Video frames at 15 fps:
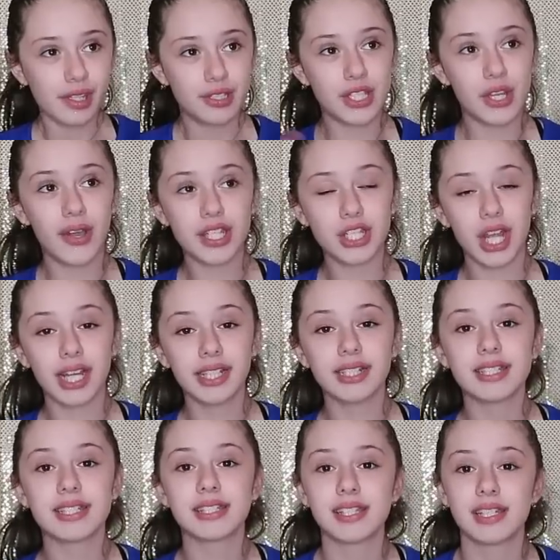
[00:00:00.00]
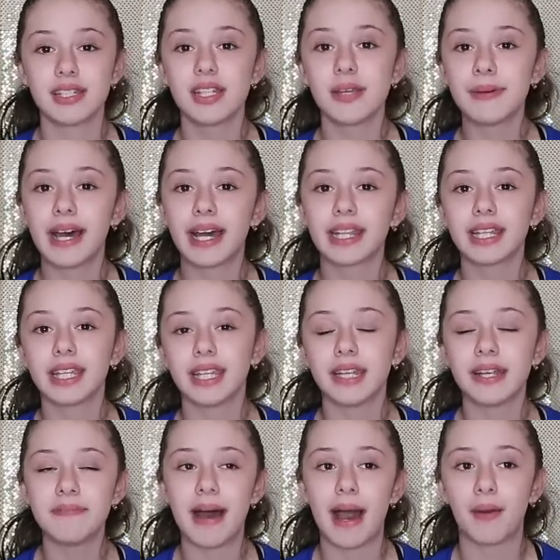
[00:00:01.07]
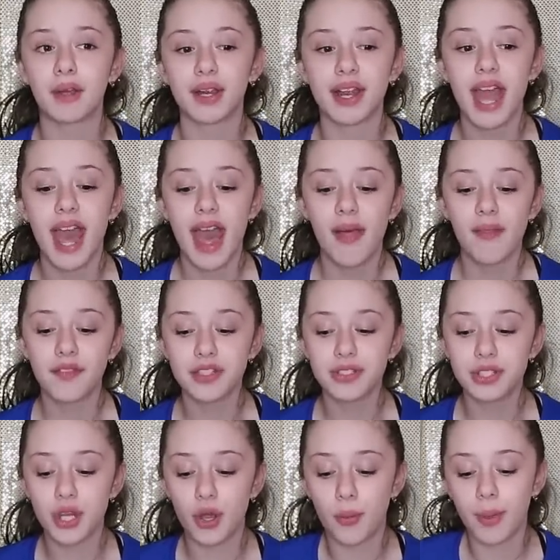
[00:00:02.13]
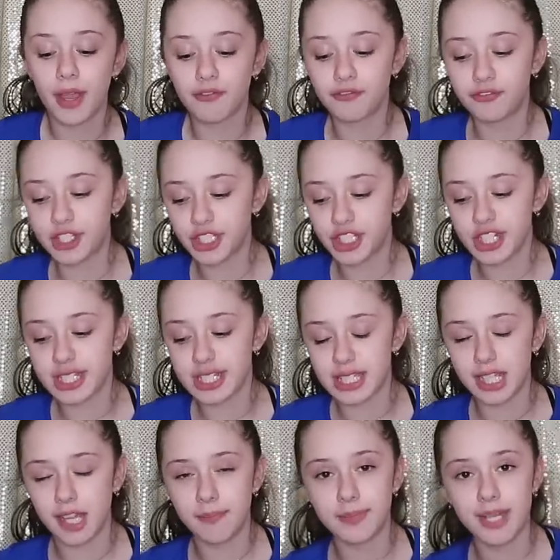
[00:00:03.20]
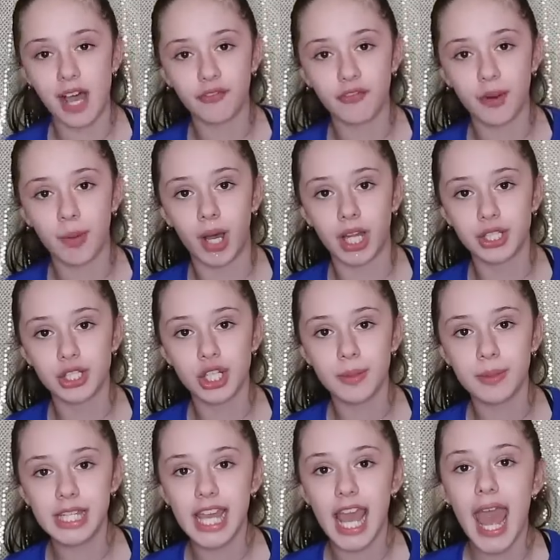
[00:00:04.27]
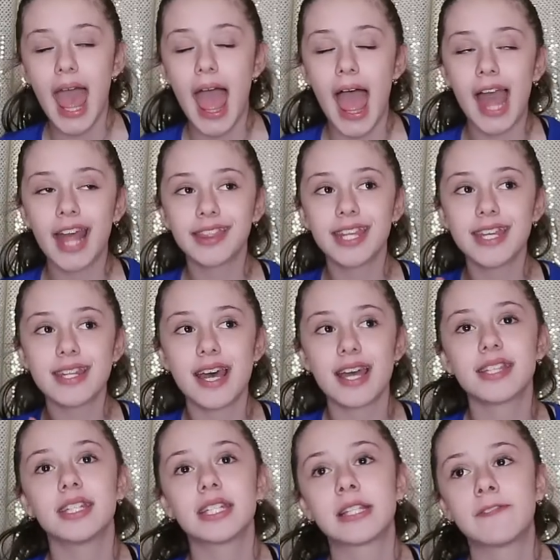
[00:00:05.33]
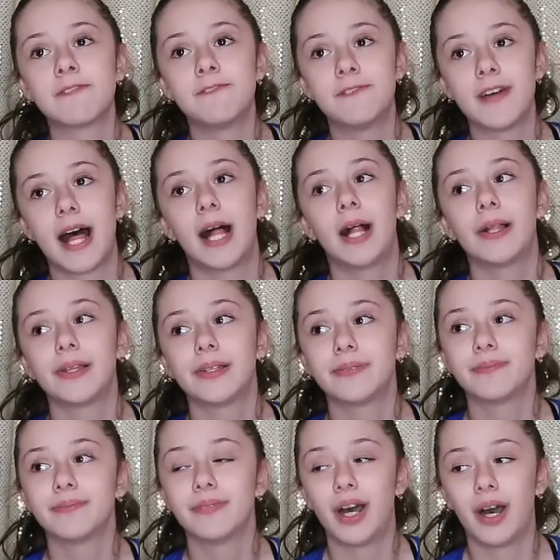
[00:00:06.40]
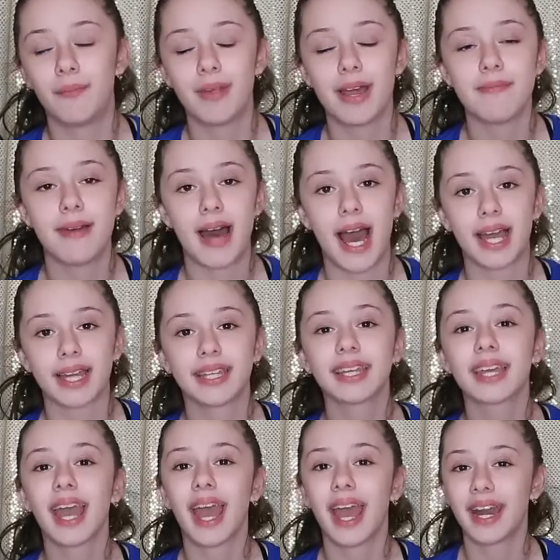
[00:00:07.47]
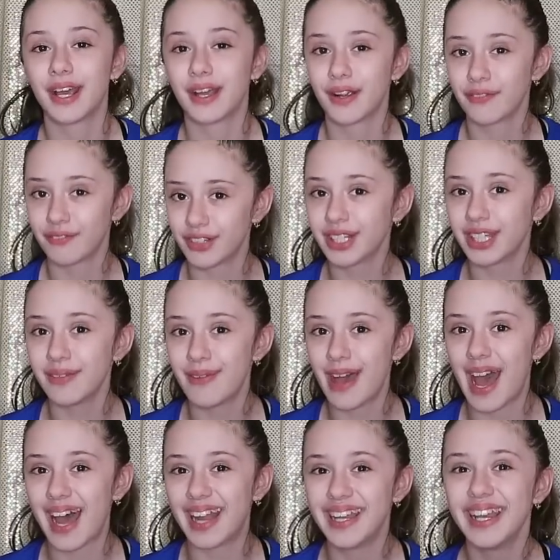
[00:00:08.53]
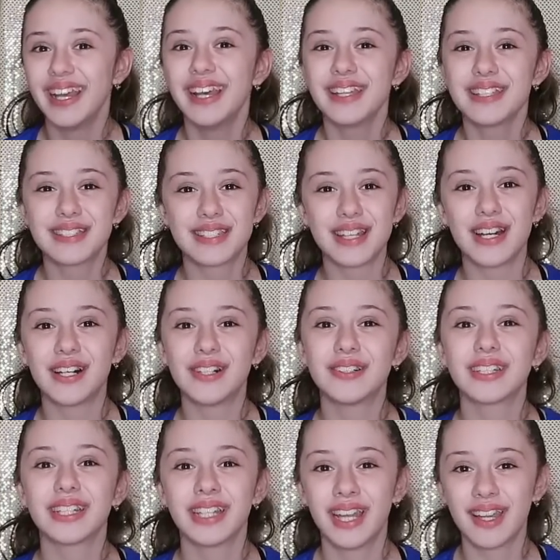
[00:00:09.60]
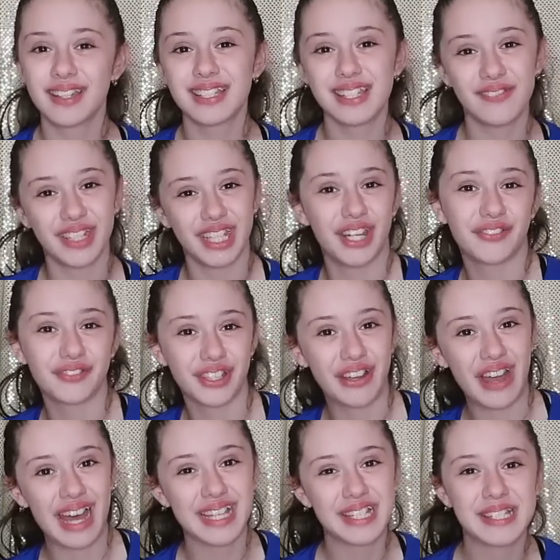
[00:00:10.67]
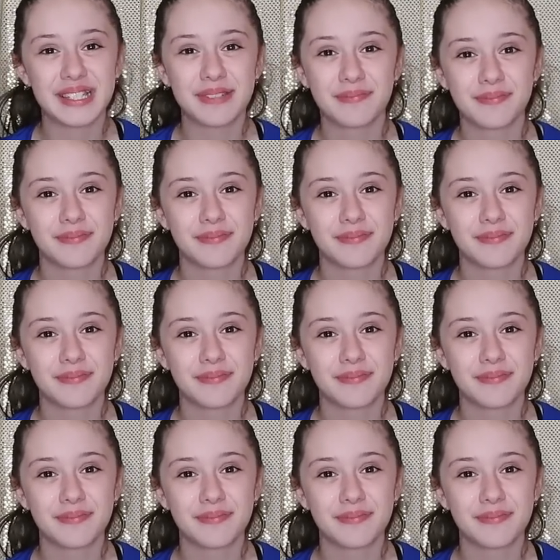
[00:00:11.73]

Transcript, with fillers: so I tried to stand up out of the Ina Bauer. So my foot just slipped out from under me, and then I just fell on my back and it hurt really bad. So here's the video for you guys.